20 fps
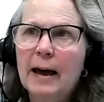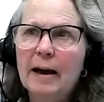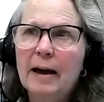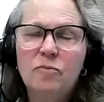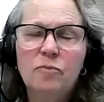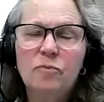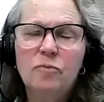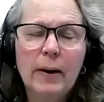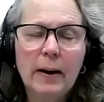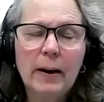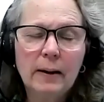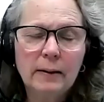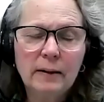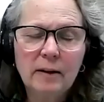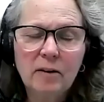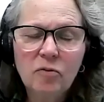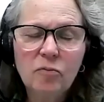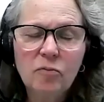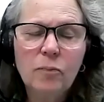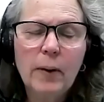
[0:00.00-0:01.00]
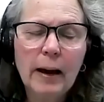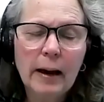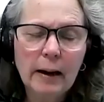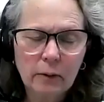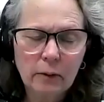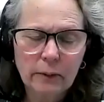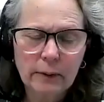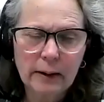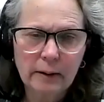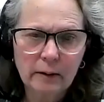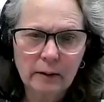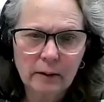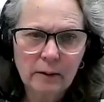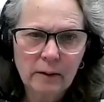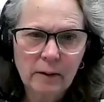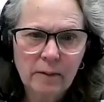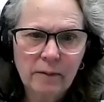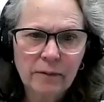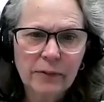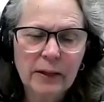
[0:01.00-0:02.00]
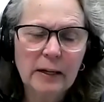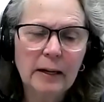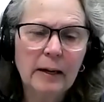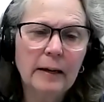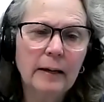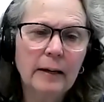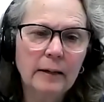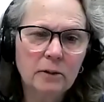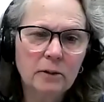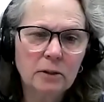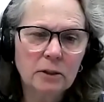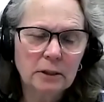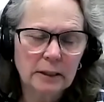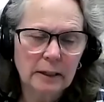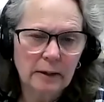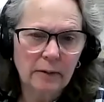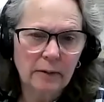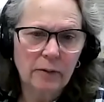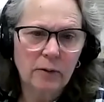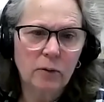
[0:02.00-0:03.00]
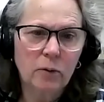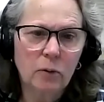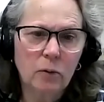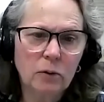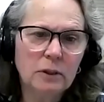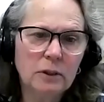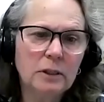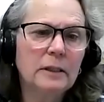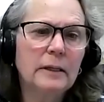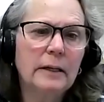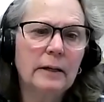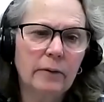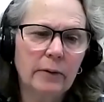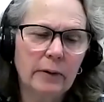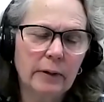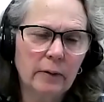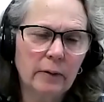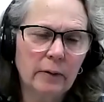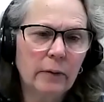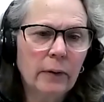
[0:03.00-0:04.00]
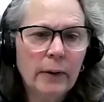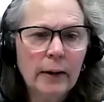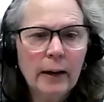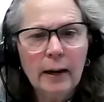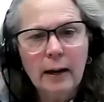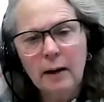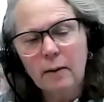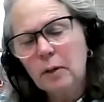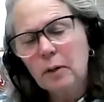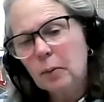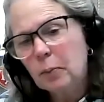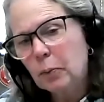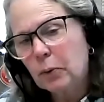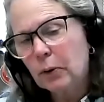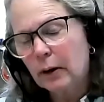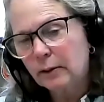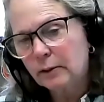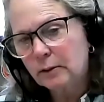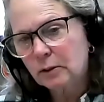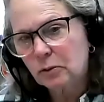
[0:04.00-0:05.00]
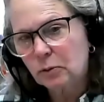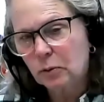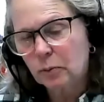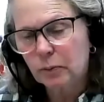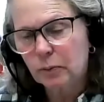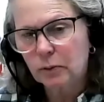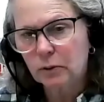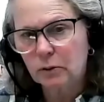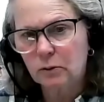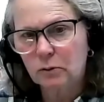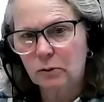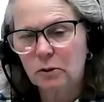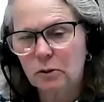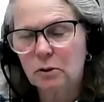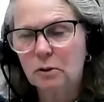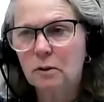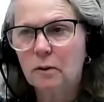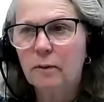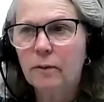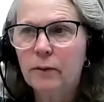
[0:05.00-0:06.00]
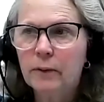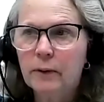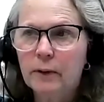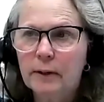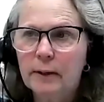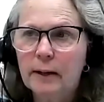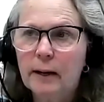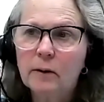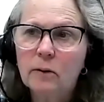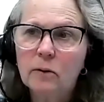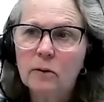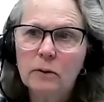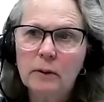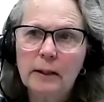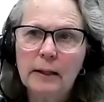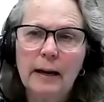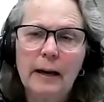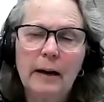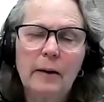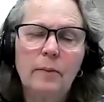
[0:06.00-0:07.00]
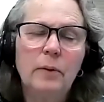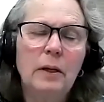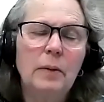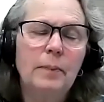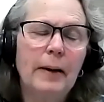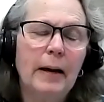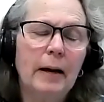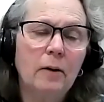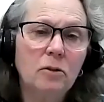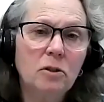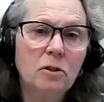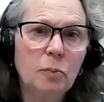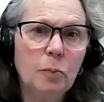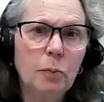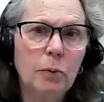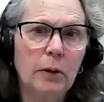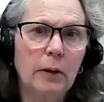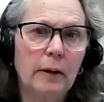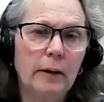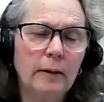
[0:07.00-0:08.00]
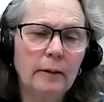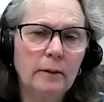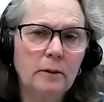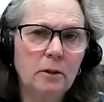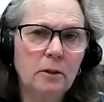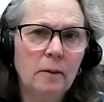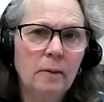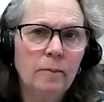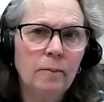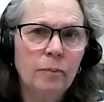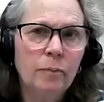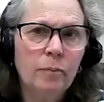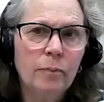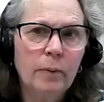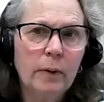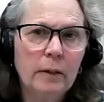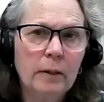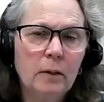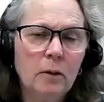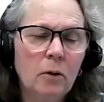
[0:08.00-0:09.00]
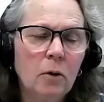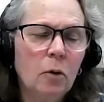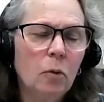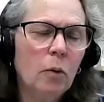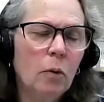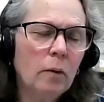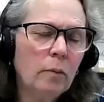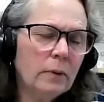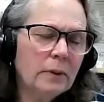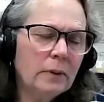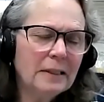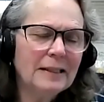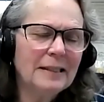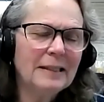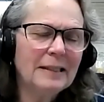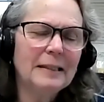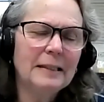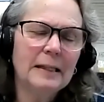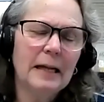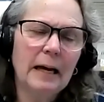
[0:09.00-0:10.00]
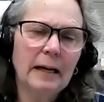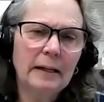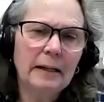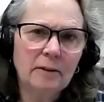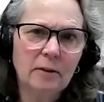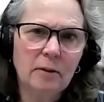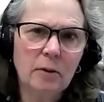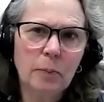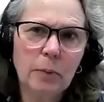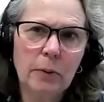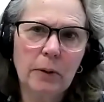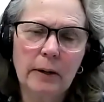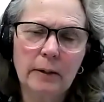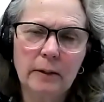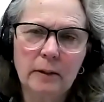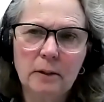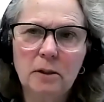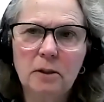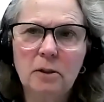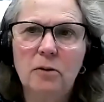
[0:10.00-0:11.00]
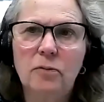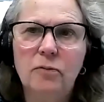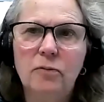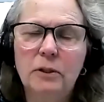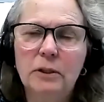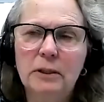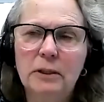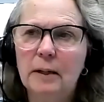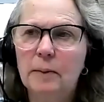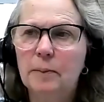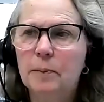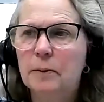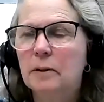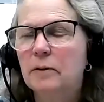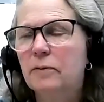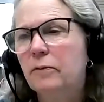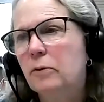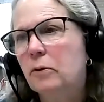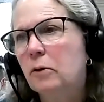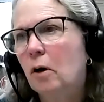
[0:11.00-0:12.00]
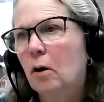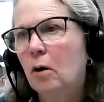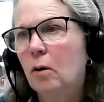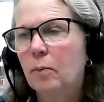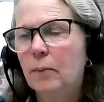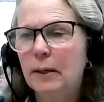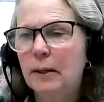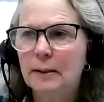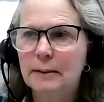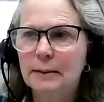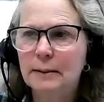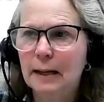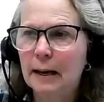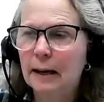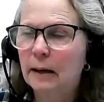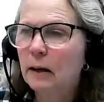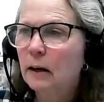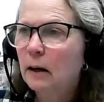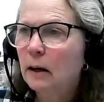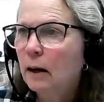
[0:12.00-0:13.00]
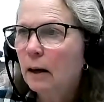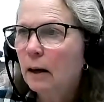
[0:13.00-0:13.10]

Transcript: have b- enough background that I understand the whole scenario. How many products were produced? Not only how many pounds of product, but what was the size of the product? So, for example, if you call me and say,